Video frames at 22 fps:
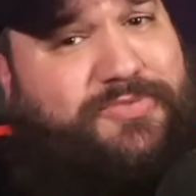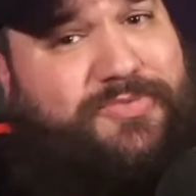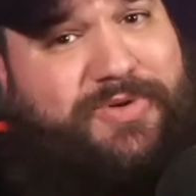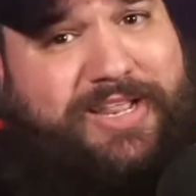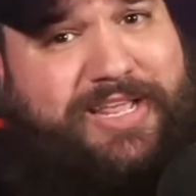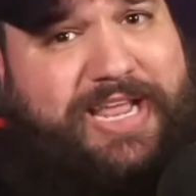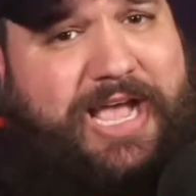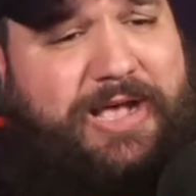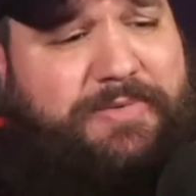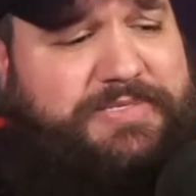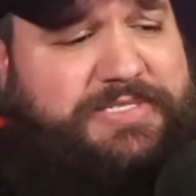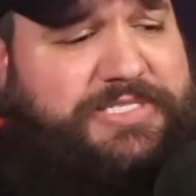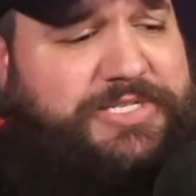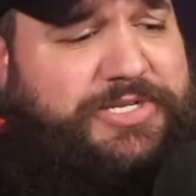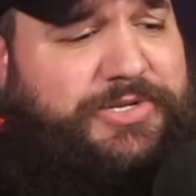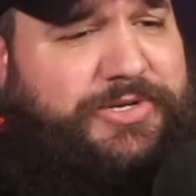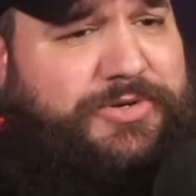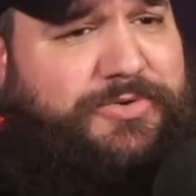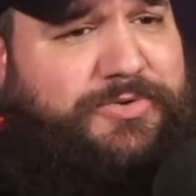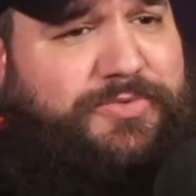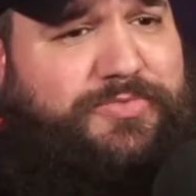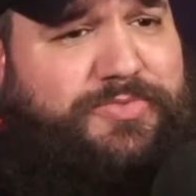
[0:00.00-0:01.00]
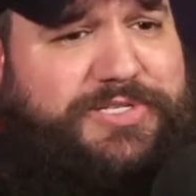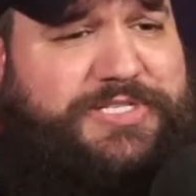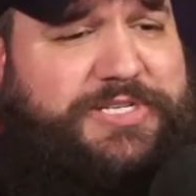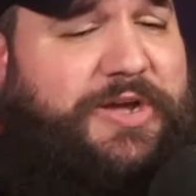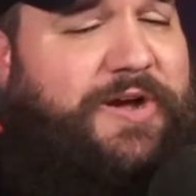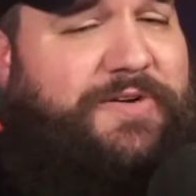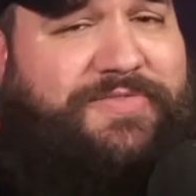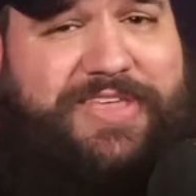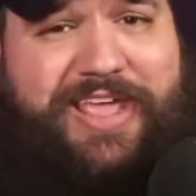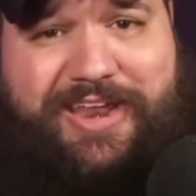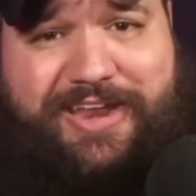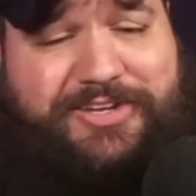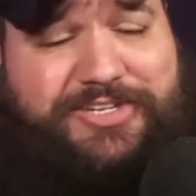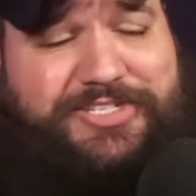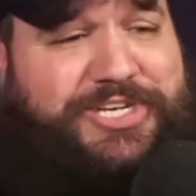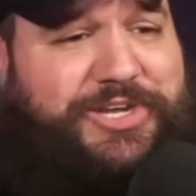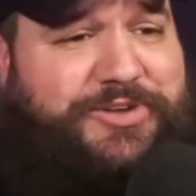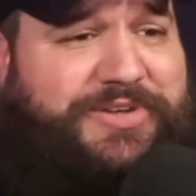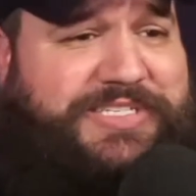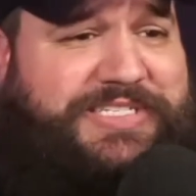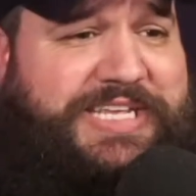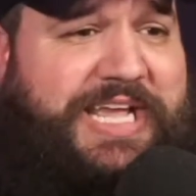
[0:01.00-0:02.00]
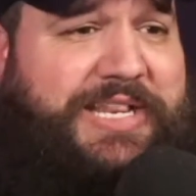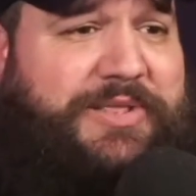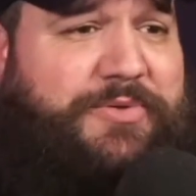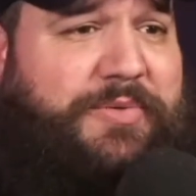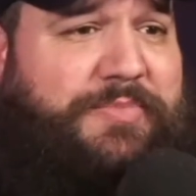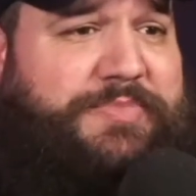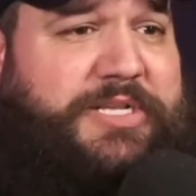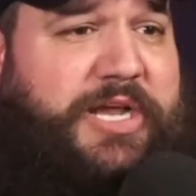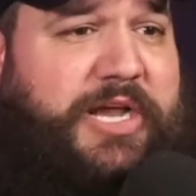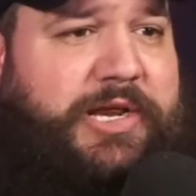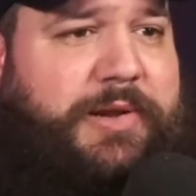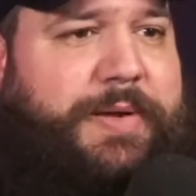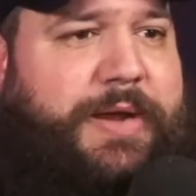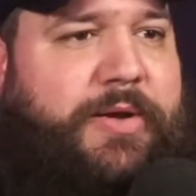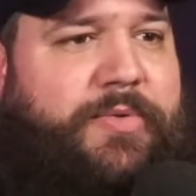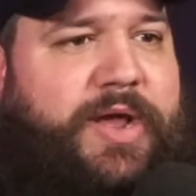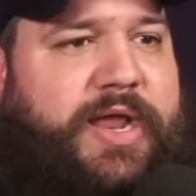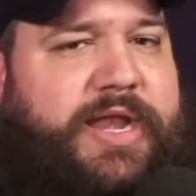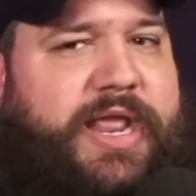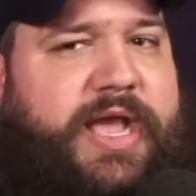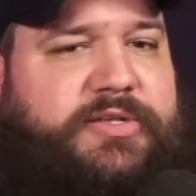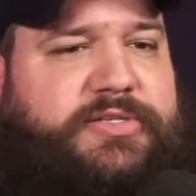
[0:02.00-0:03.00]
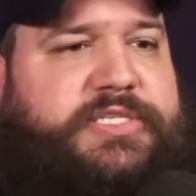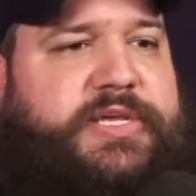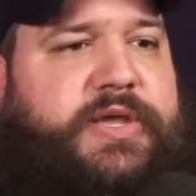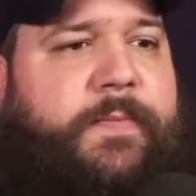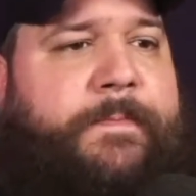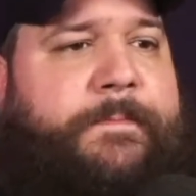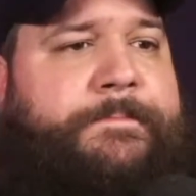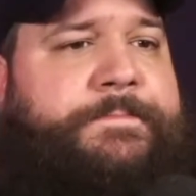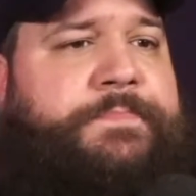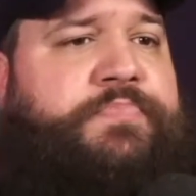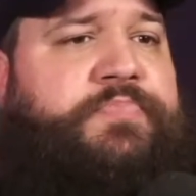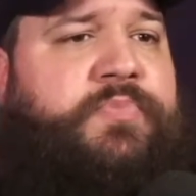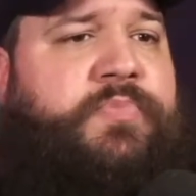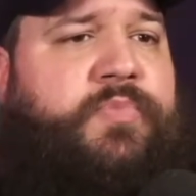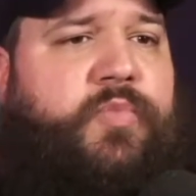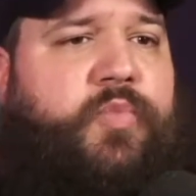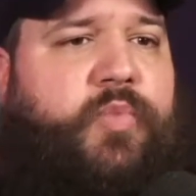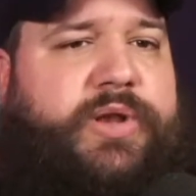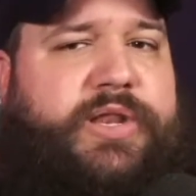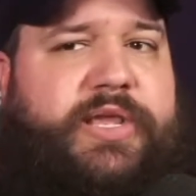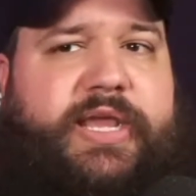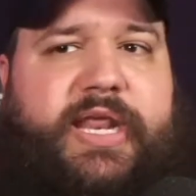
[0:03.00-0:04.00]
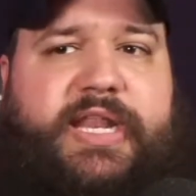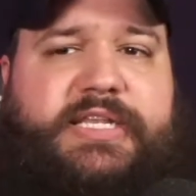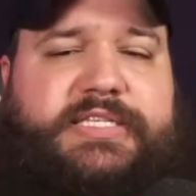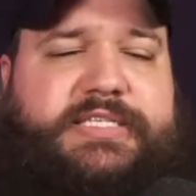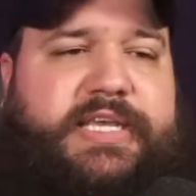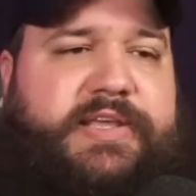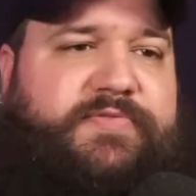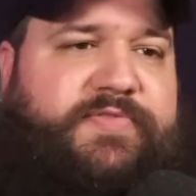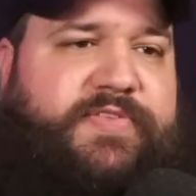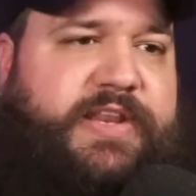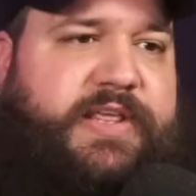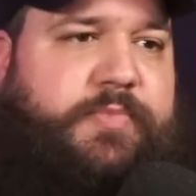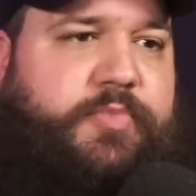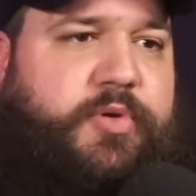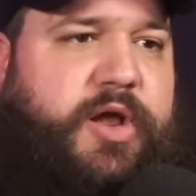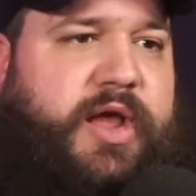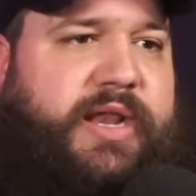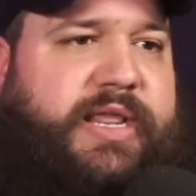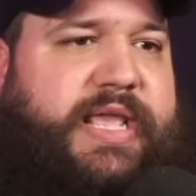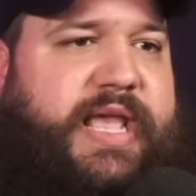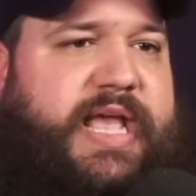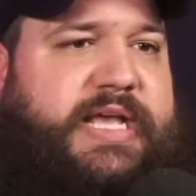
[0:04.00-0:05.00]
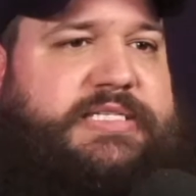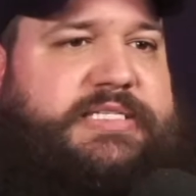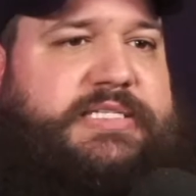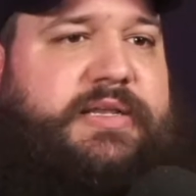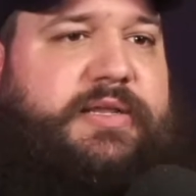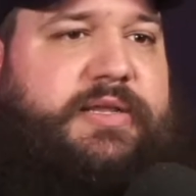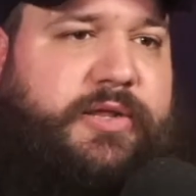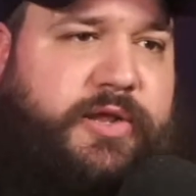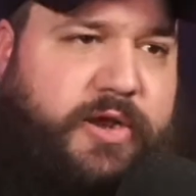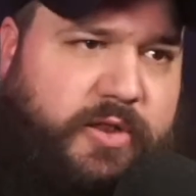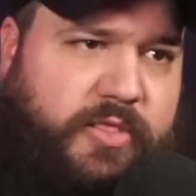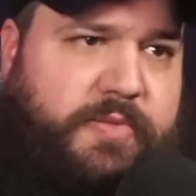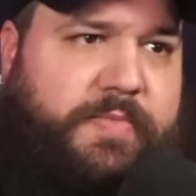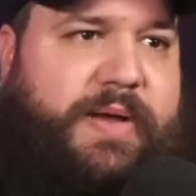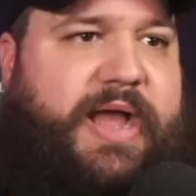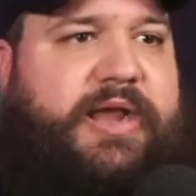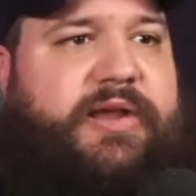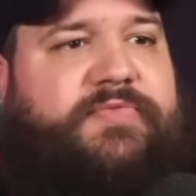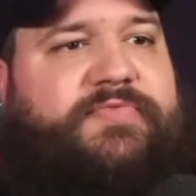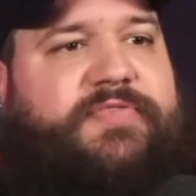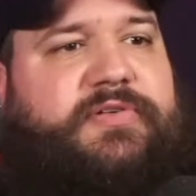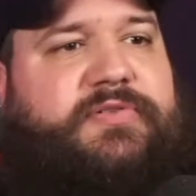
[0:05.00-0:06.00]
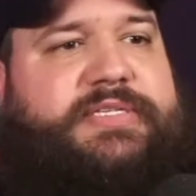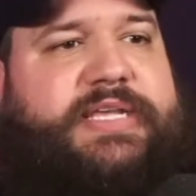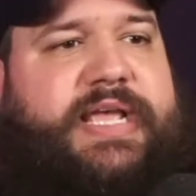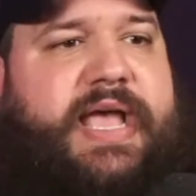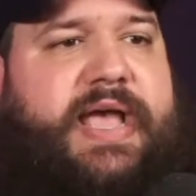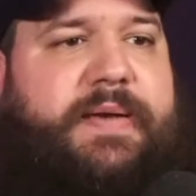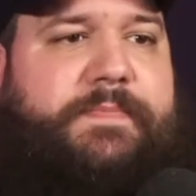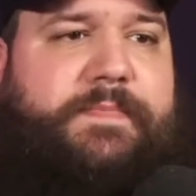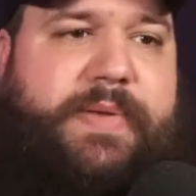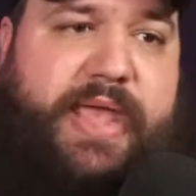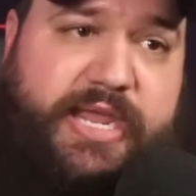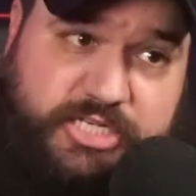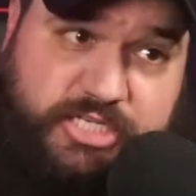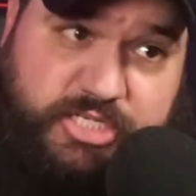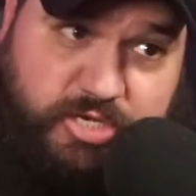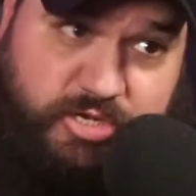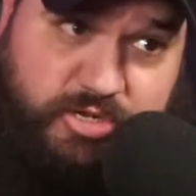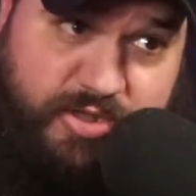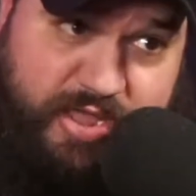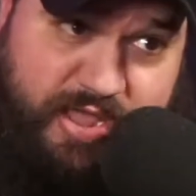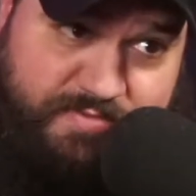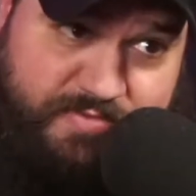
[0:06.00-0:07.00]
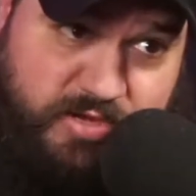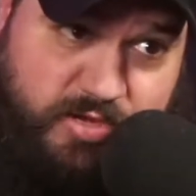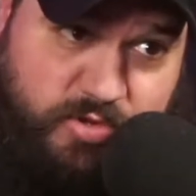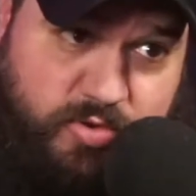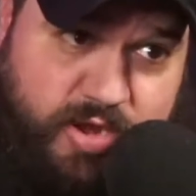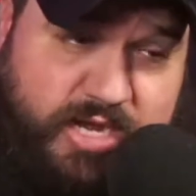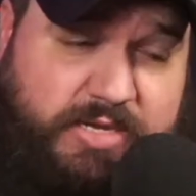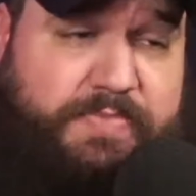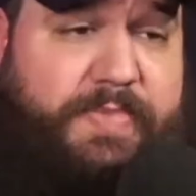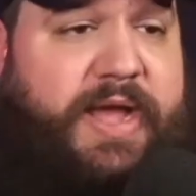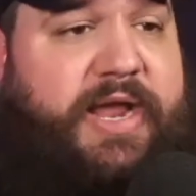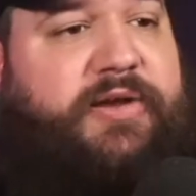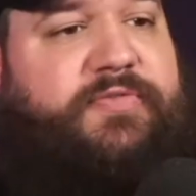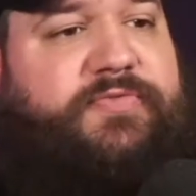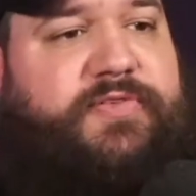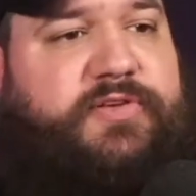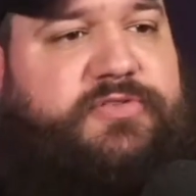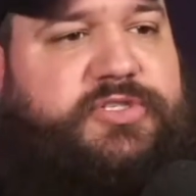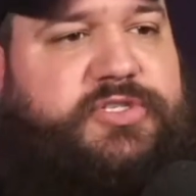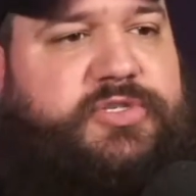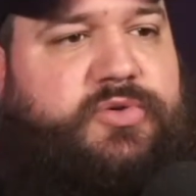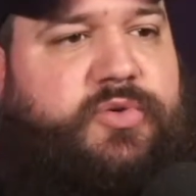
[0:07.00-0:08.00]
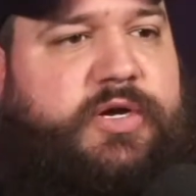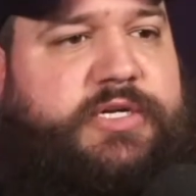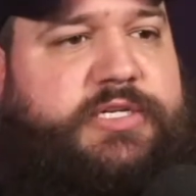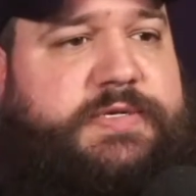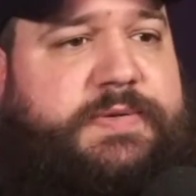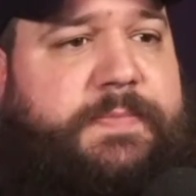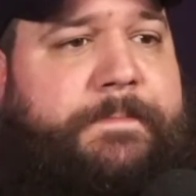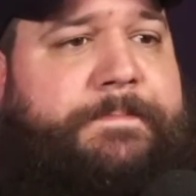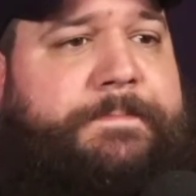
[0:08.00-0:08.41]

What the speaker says: really helps to resolve that, and I'll show you exactly what I'm talking about right now. So when you get into Nvidia Broadcast, go to the microphone tab, make sure you have your correct microphone source,